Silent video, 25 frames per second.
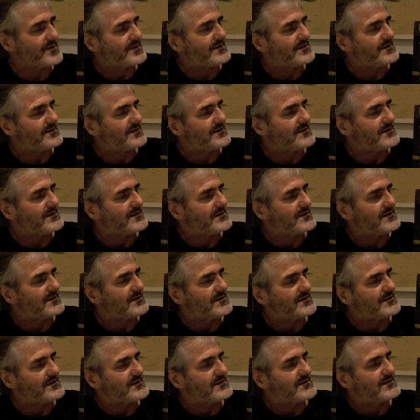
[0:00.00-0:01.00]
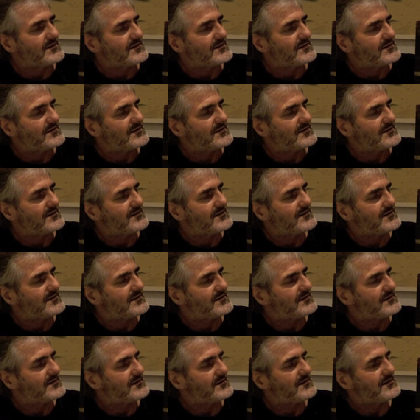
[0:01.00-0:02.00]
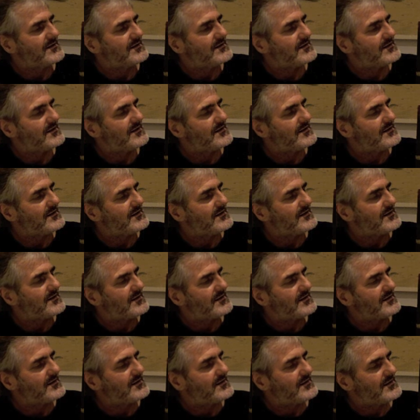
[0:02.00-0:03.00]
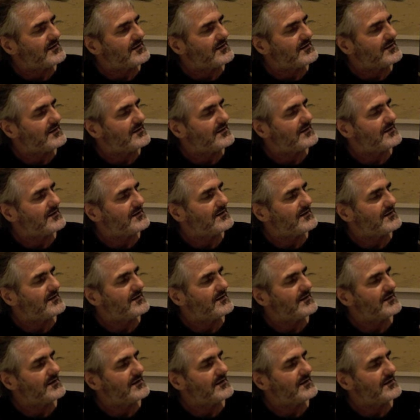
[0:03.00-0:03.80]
No one is speaking in this clip.